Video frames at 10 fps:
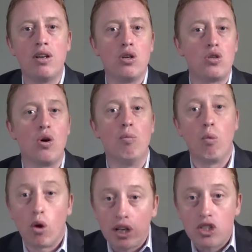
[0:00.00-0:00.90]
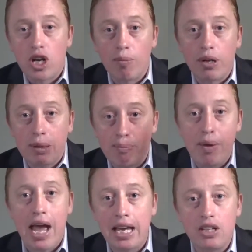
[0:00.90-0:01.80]
So mortgage company
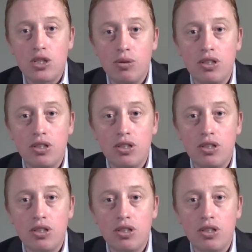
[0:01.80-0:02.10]
bank-issued